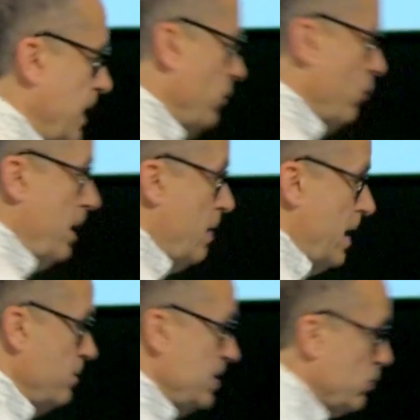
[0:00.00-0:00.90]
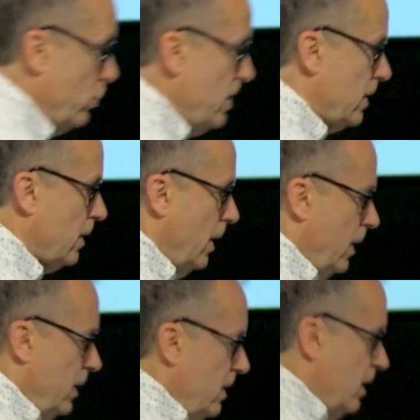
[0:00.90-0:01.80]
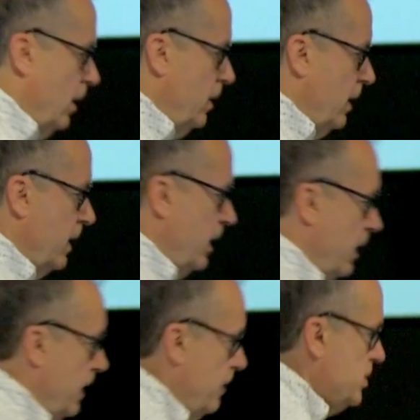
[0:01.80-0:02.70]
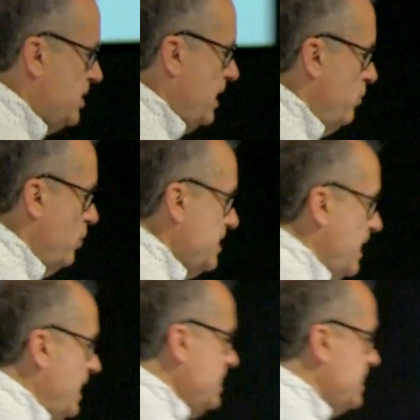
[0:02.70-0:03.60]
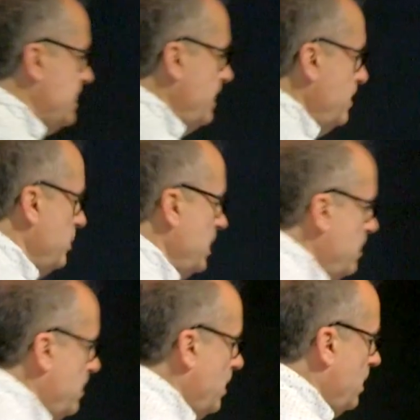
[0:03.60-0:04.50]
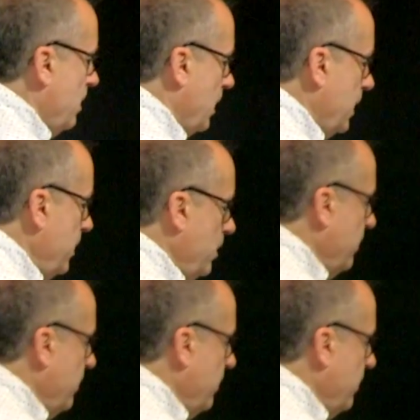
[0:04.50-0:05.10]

I read about him this week, and he didn't seem to be the leader